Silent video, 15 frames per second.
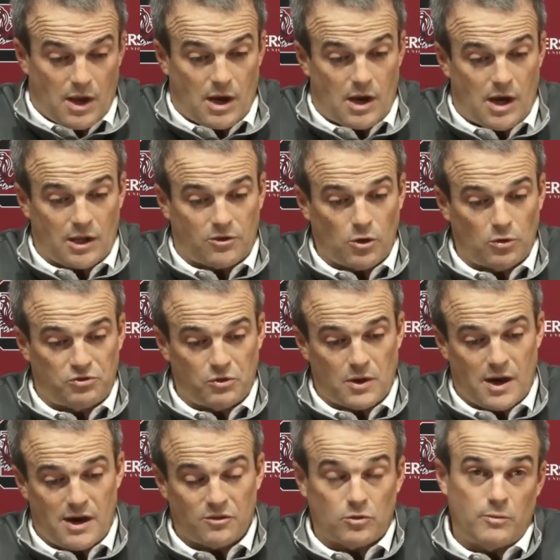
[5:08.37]
I told you
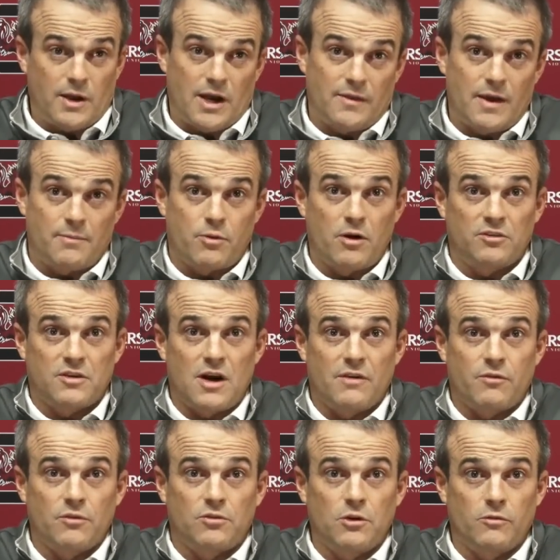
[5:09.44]
guys when we had that press
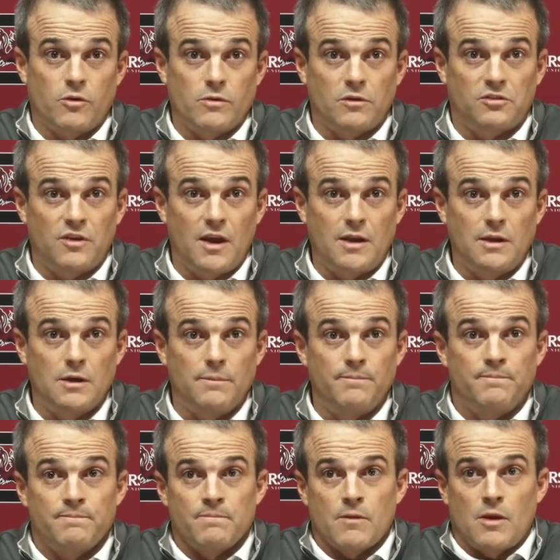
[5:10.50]
conference over in the
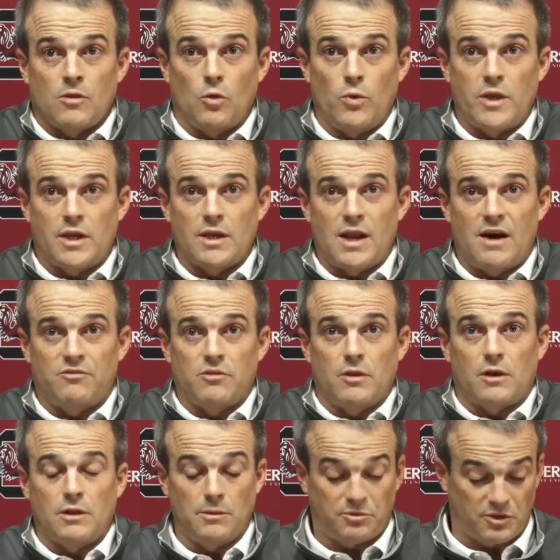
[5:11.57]
stadium the weekend after
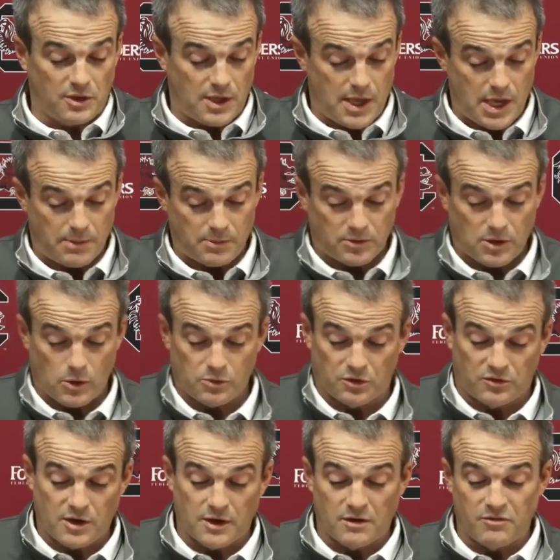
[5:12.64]
the Clemson game that there was
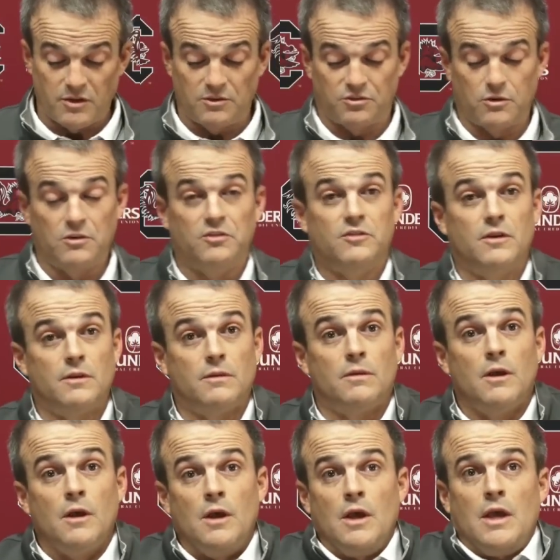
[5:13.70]
a ton of interest in